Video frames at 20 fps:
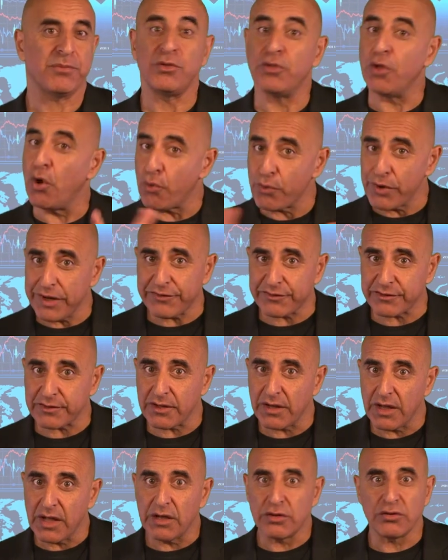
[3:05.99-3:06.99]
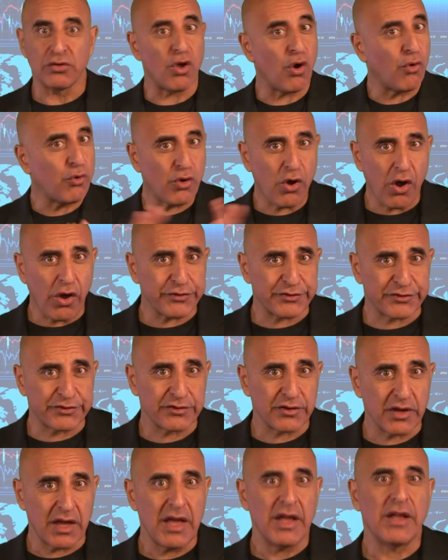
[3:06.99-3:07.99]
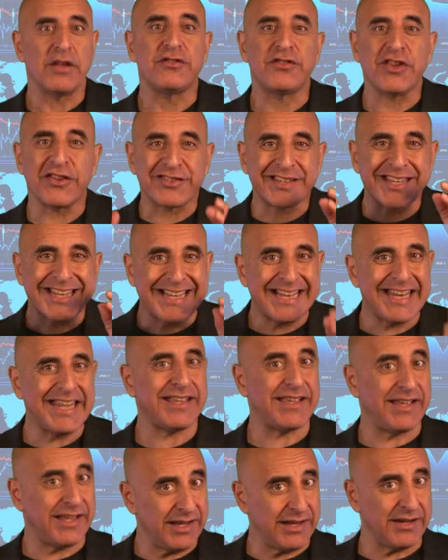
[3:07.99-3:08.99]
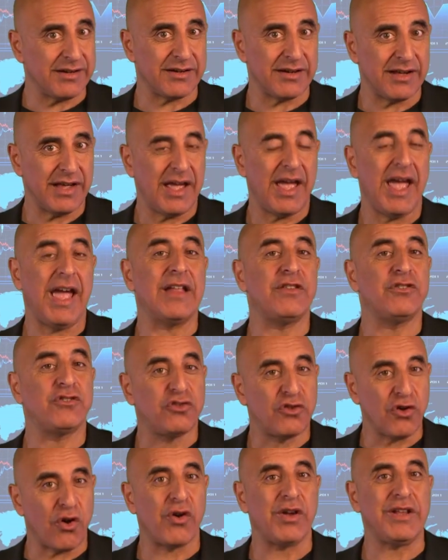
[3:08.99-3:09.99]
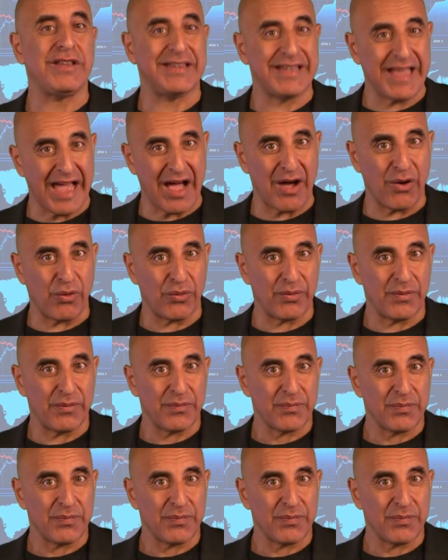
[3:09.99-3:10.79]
No risk, no cost. Just click here and join now.